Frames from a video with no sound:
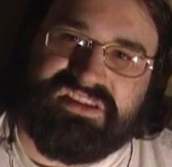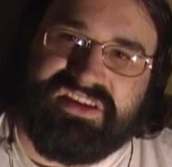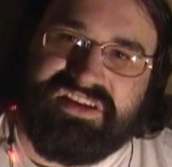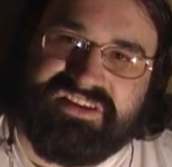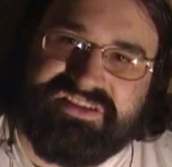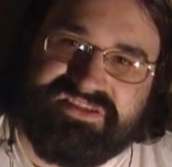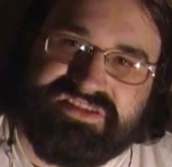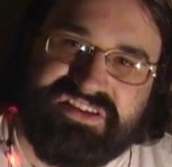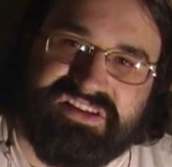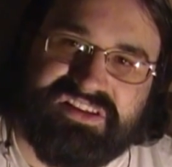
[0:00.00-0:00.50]

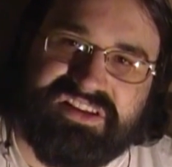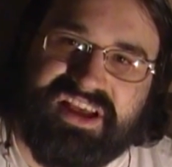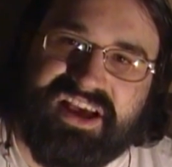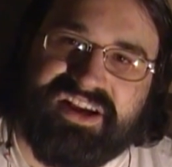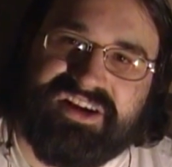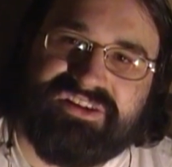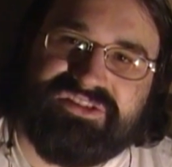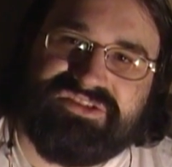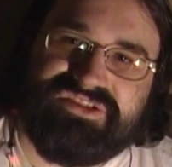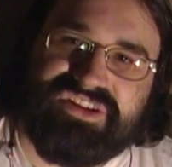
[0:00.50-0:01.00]
this
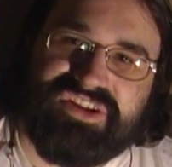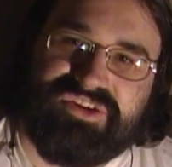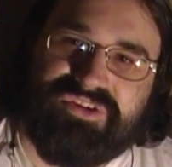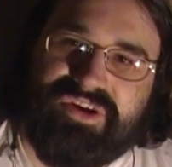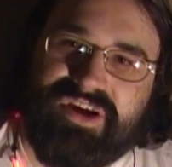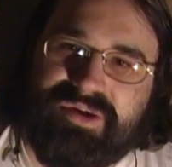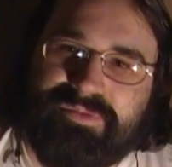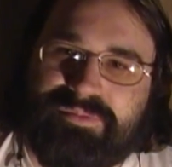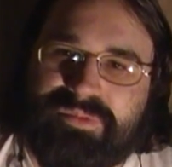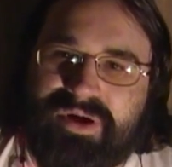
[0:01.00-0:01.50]
letter to the
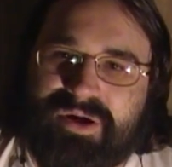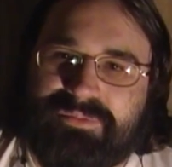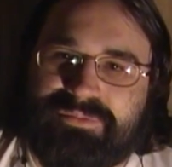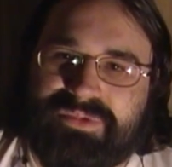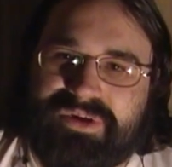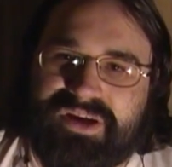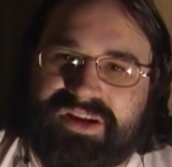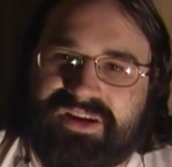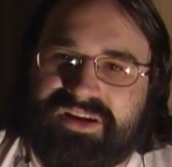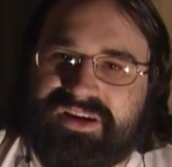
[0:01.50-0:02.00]
Great
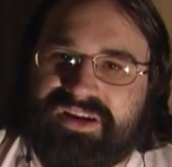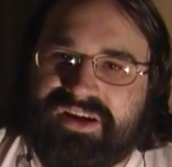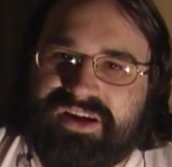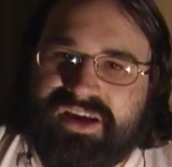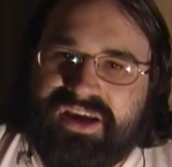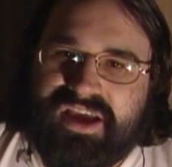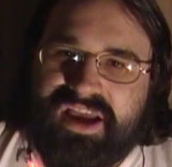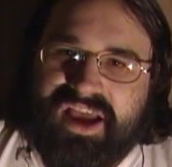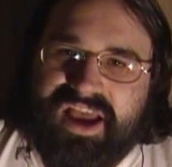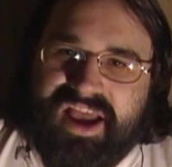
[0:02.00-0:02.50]
Pumpkin,
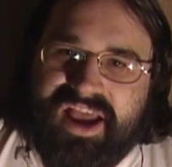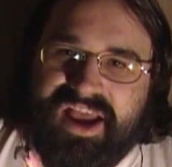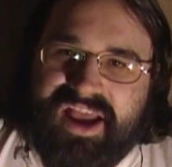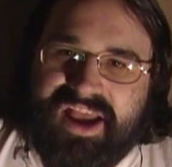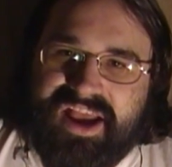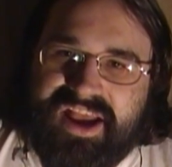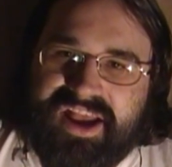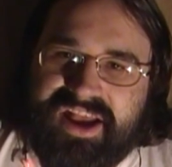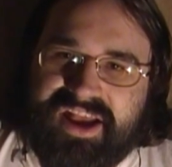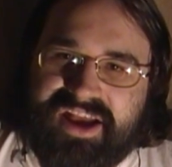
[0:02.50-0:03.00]

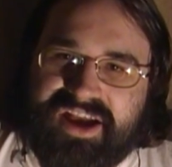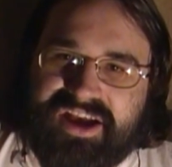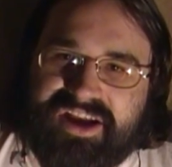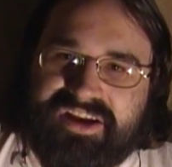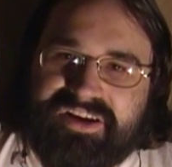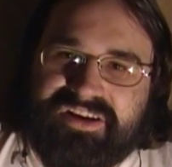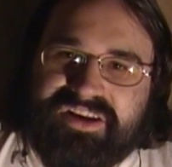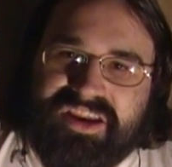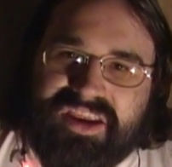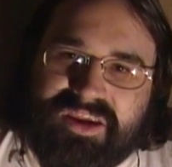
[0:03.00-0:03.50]

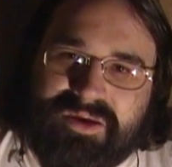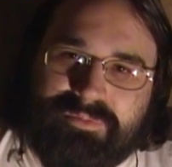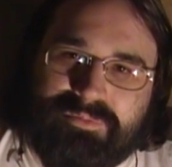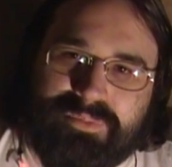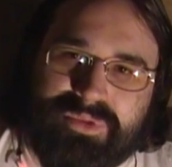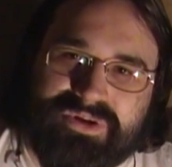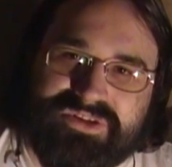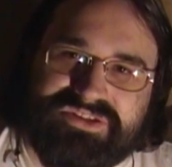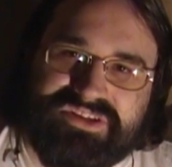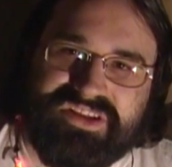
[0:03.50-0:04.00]
and he
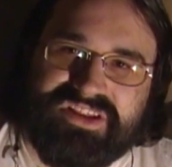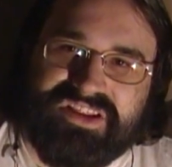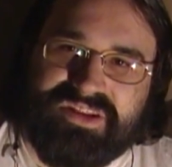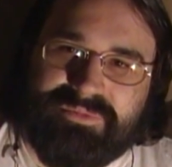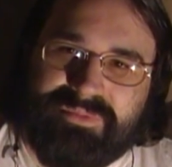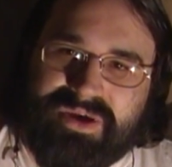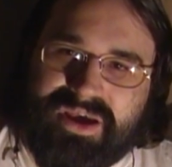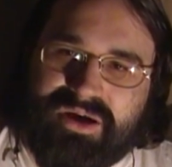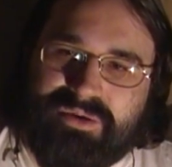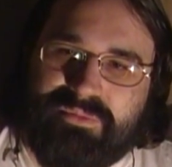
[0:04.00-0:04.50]
puts it in
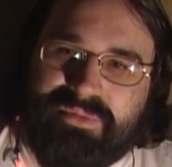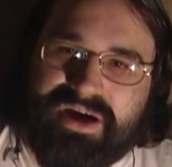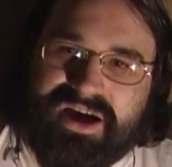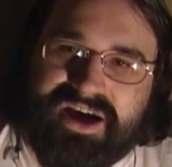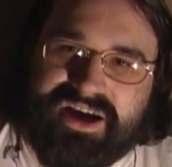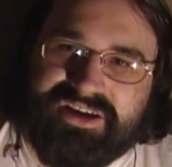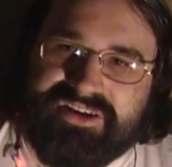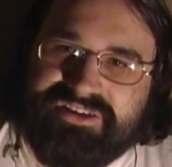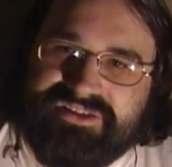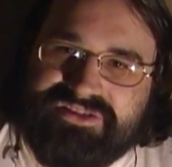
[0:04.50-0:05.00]
the
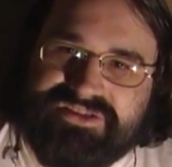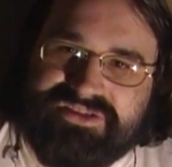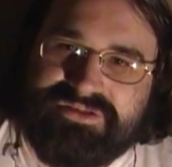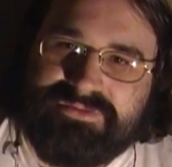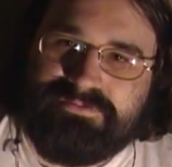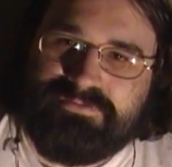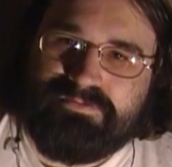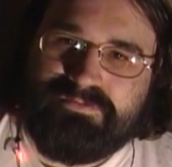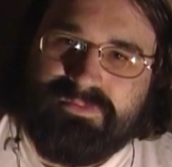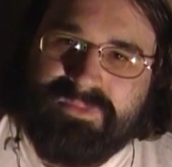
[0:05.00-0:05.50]

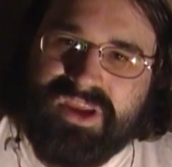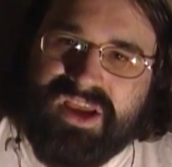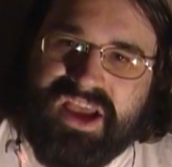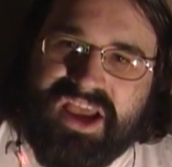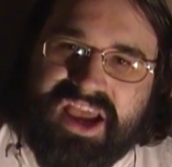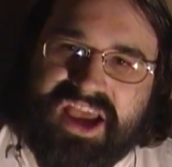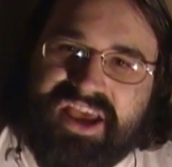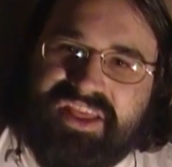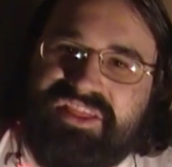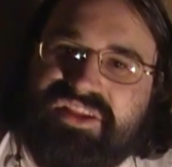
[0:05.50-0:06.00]
mailbox.
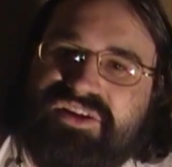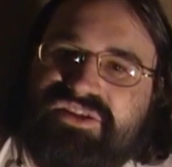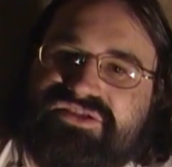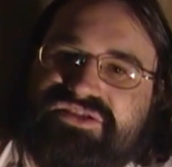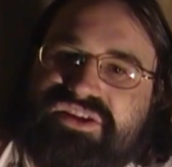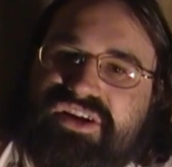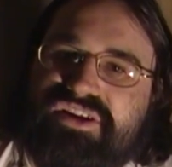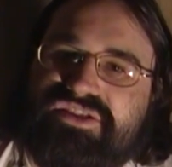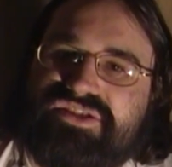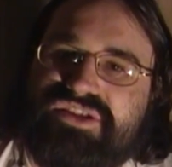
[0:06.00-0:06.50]
And
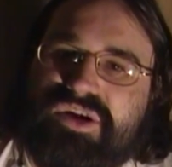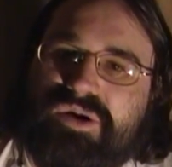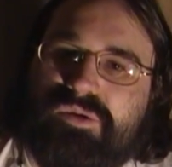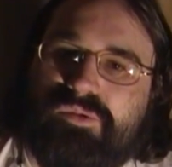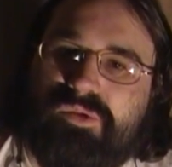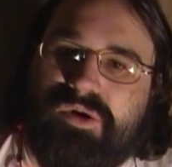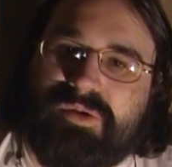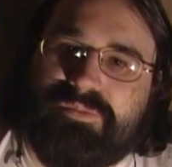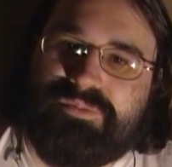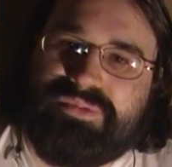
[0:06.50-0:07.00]
there's
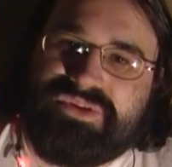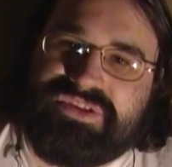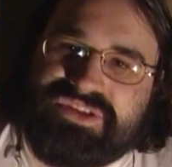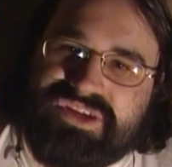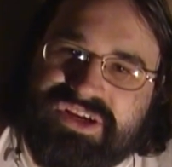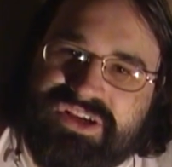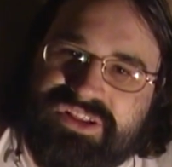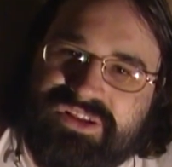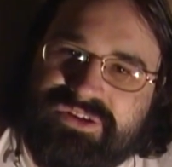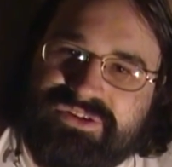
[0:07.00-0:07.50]
also one
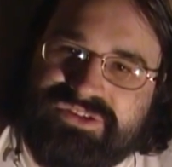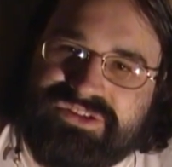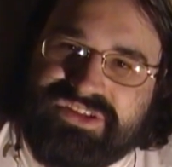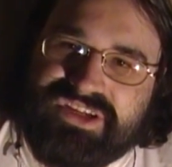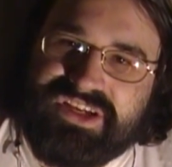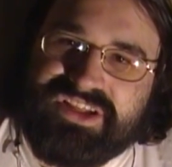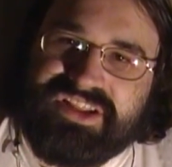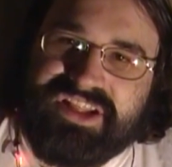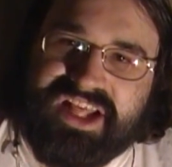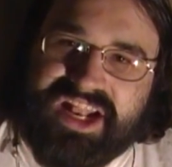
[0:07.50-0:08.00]
particular
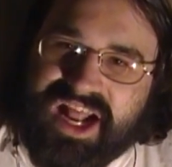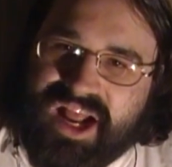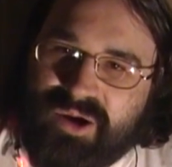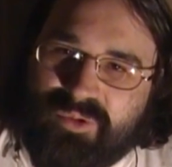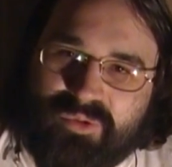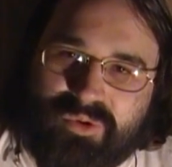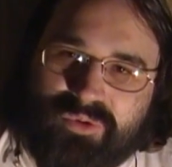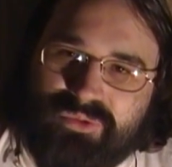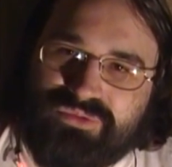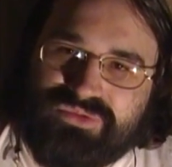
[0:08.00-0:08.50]
scene that
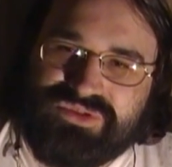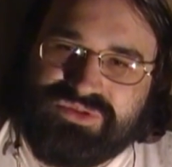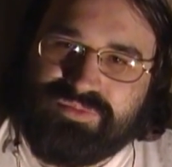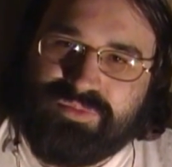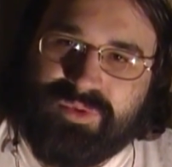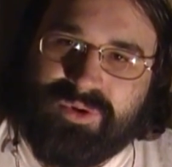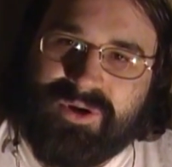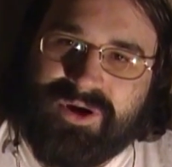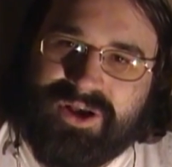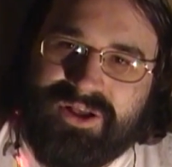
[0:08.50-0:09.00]
I won't
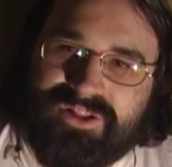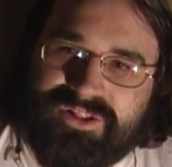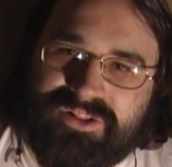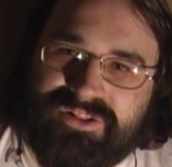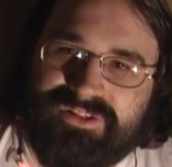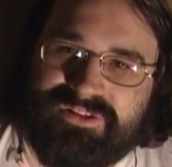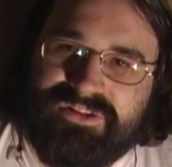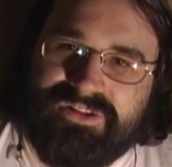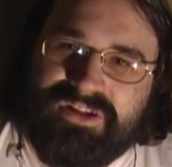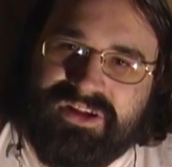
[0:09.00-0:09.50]

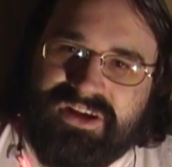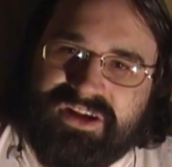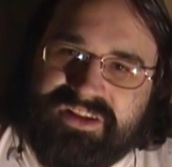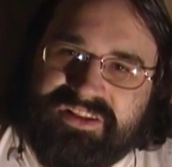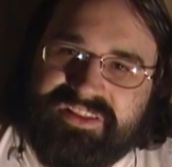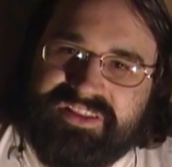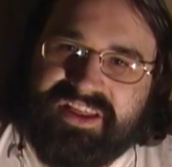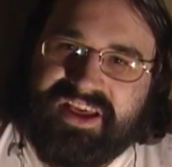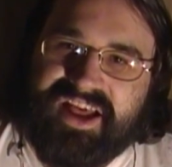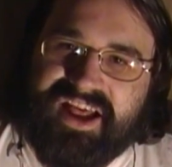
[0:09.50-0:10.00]
spoil,
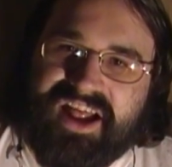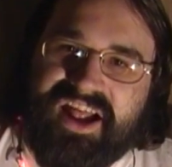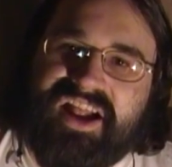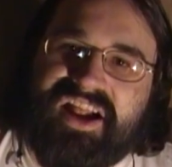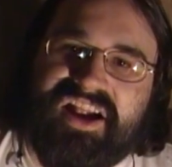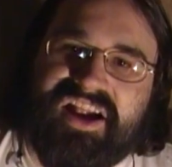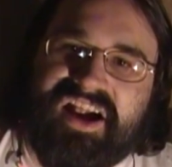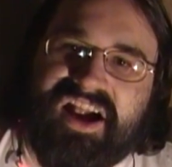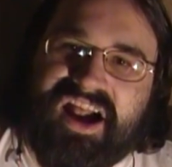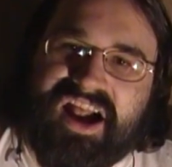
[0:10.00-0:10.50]

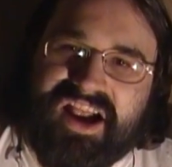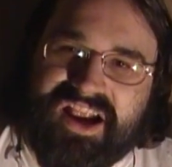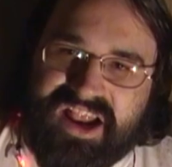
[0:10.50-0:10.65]
that